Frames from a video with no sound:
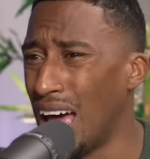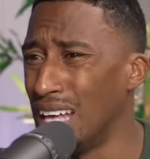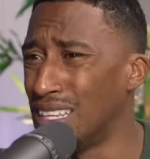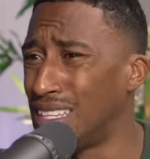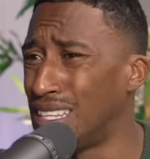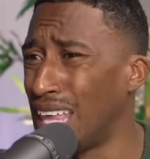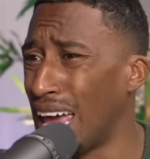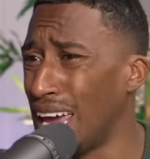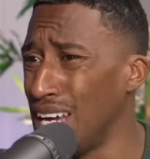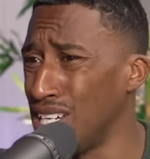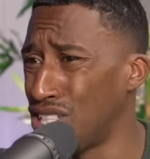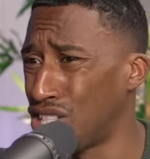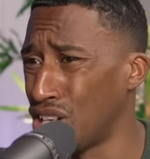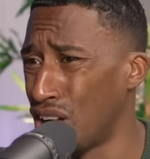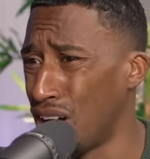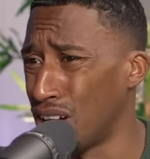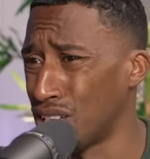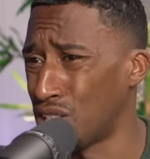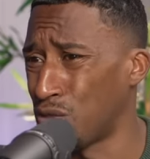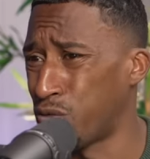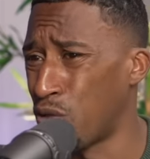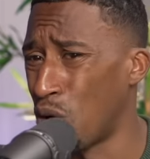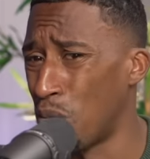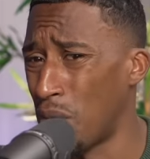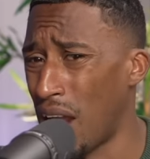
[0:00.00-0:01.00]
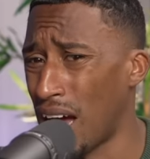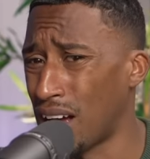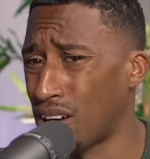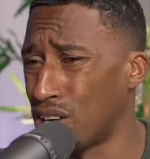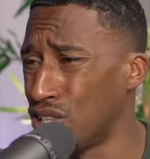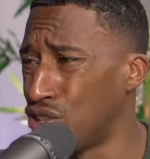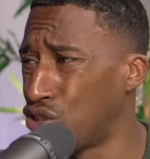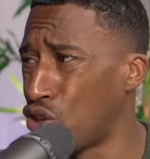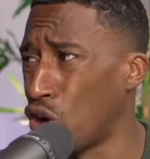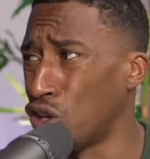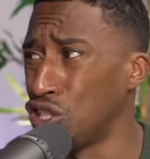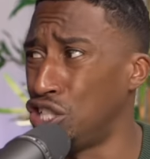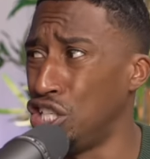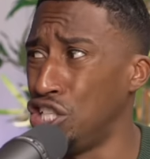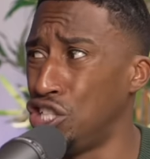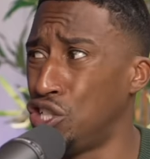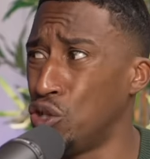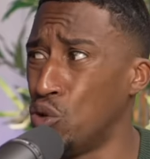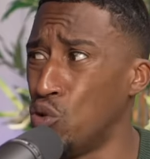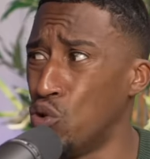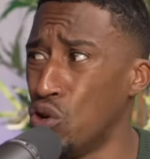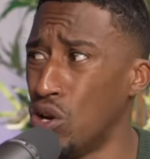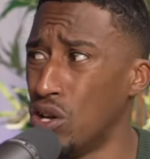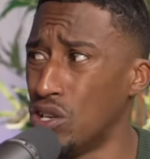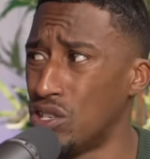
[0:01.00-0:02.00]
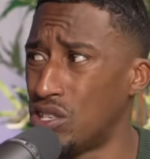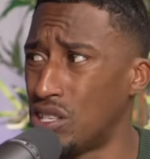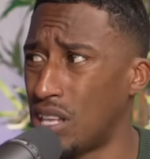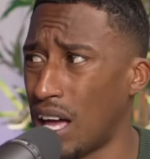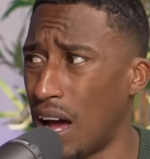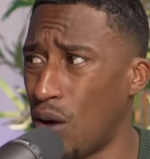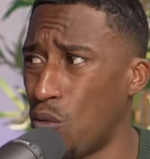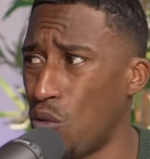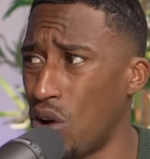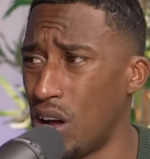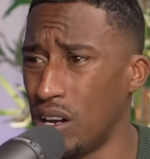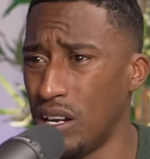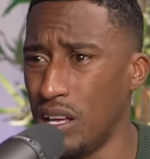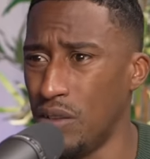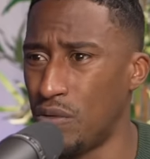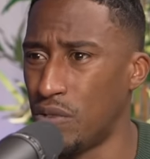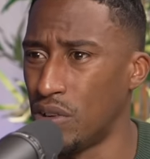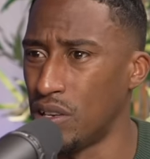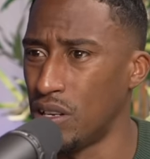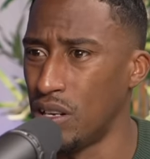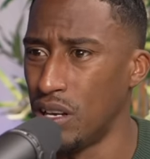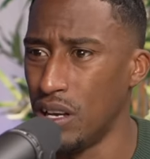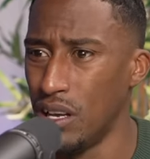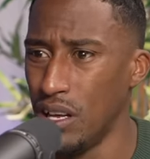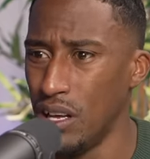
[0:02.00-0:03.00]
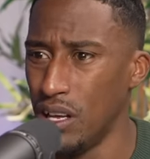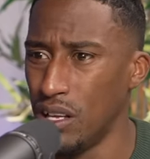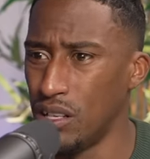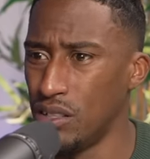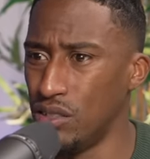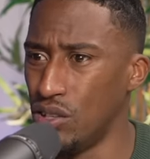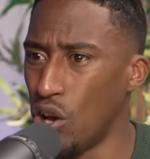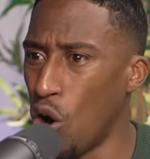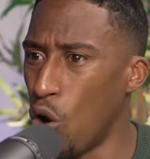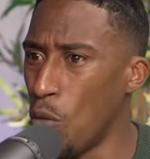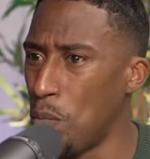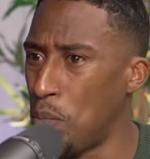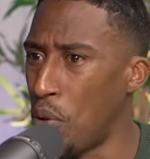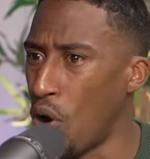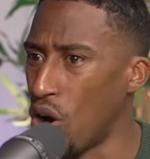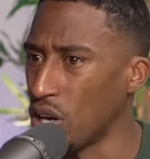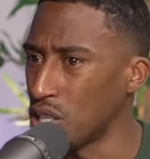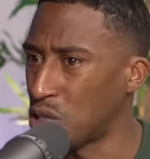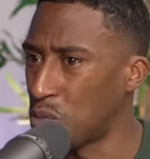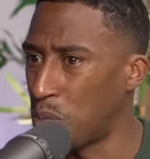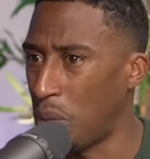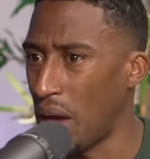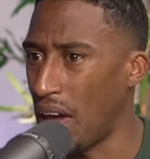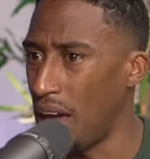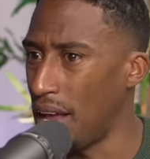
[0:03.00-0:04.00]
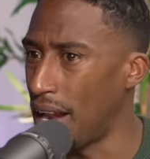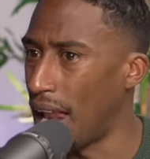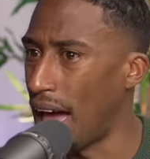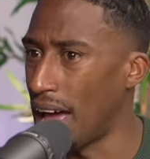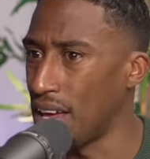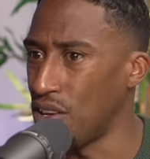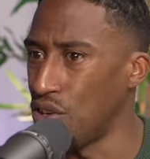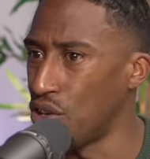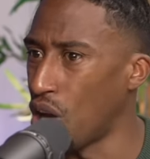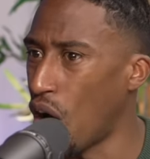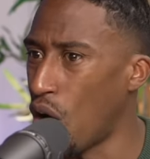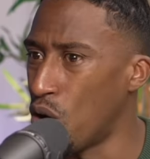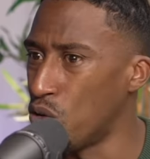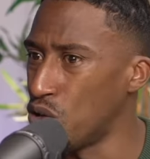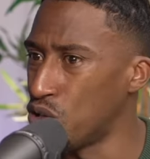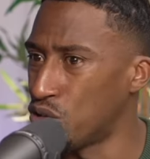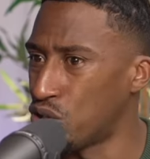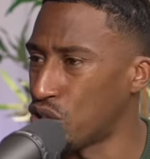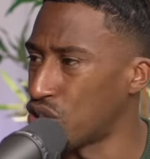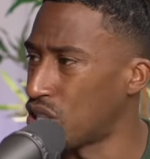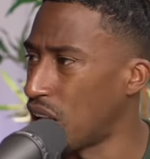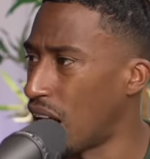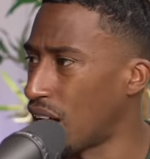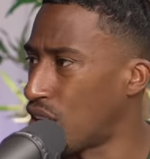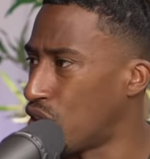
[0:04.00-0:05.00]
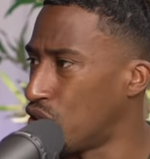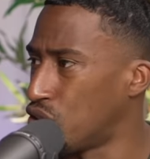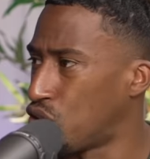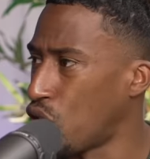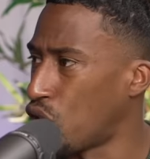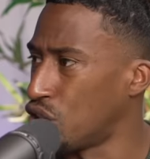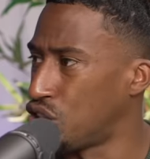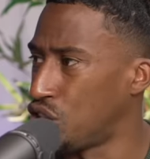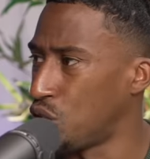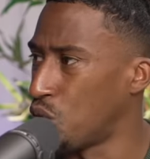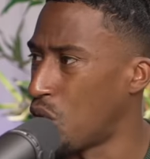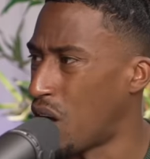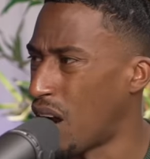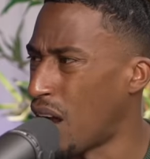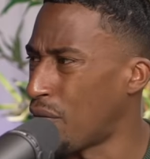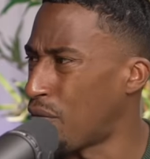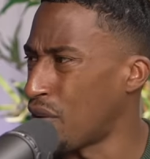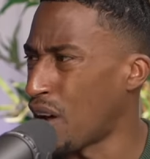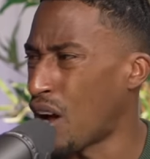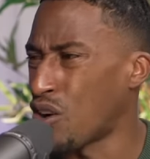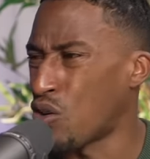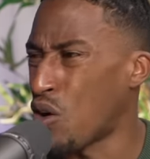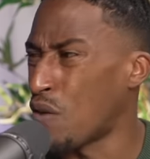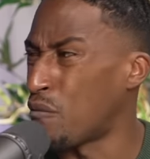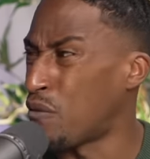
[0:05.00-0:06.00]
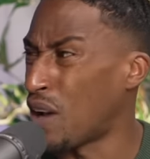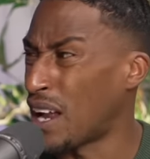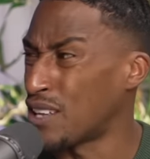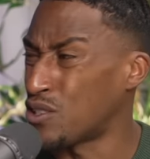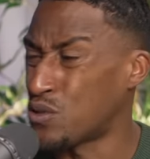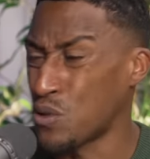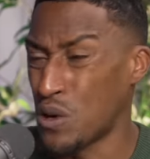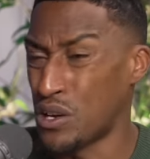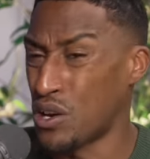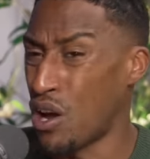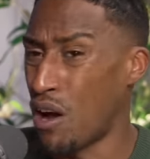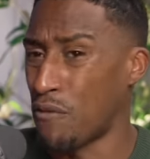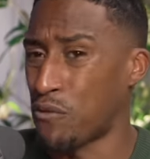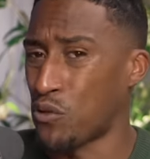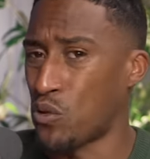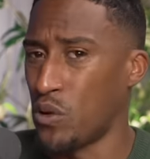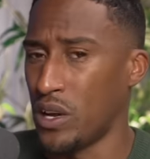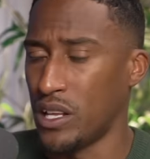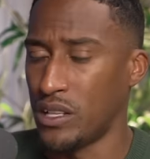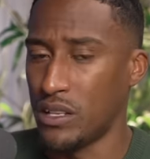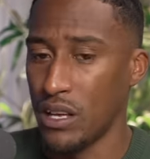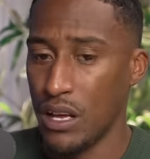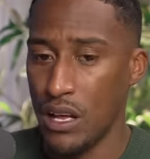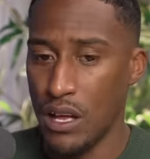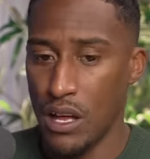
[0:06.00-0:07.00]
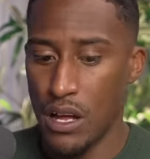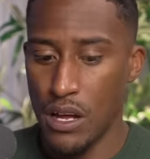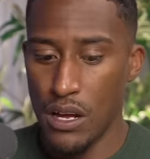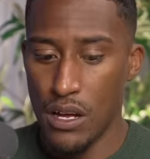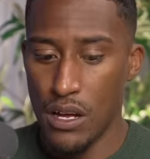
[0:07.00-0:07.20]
a date just from like a dodgy jewelers that weren't even no box pick. Like you, know, it was just like a dodgy one. I think I got for like two and a half quid.